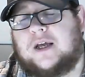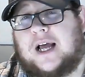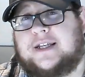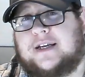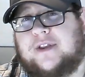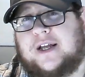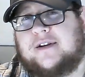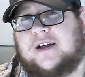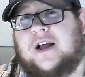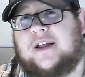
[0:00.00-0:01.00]
Until
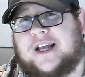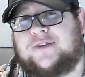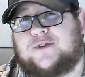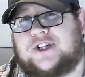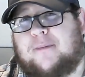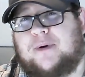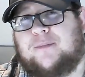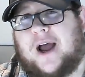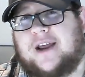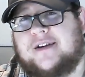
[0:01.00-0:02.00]
then, thanks for stopping
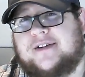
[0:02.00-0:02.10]
by.